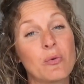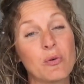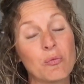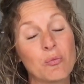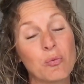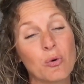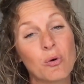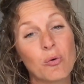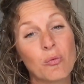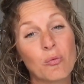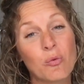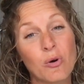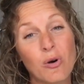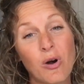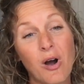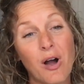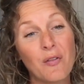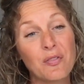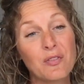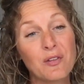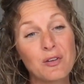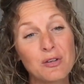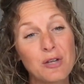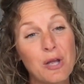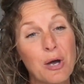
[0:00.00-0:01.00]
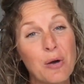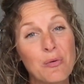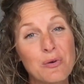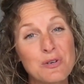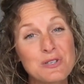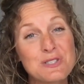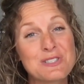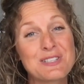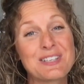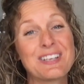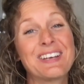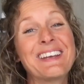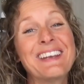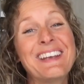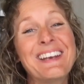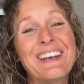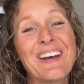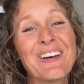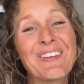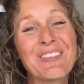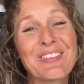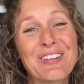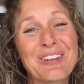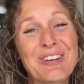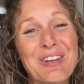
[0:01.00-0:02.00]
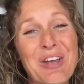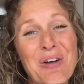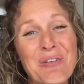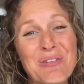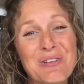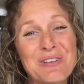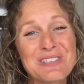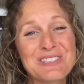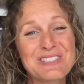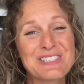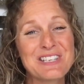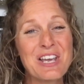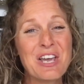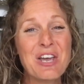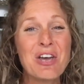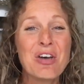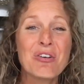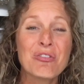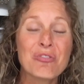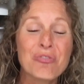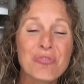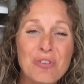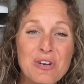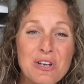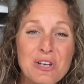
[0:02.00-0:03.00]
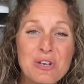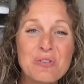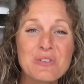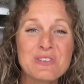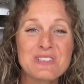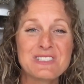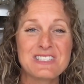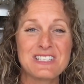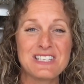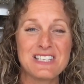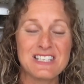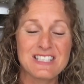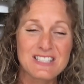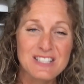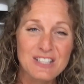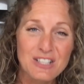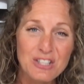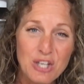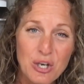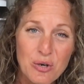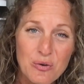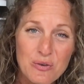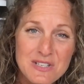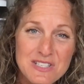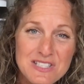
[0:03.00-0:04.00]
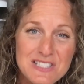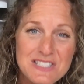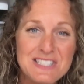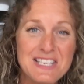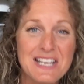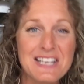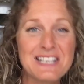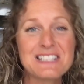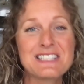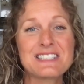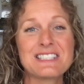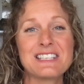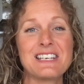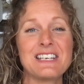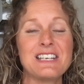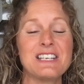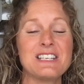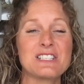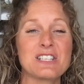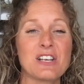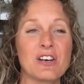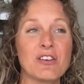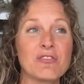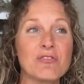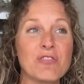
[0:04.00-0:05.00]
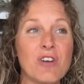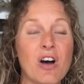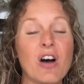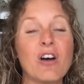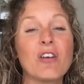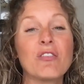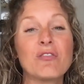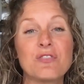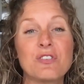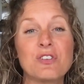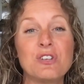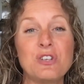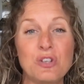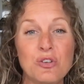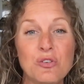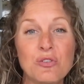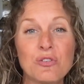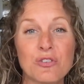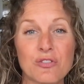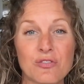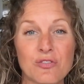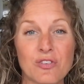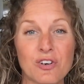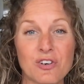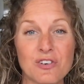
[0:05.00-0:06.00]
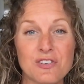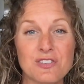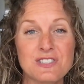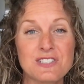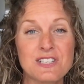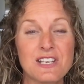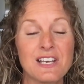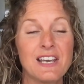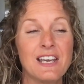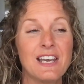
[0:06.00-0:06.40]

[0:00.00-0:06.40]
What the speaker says: We're on the lowest, you know, the lowest frequencies, the lowest densities of the universe.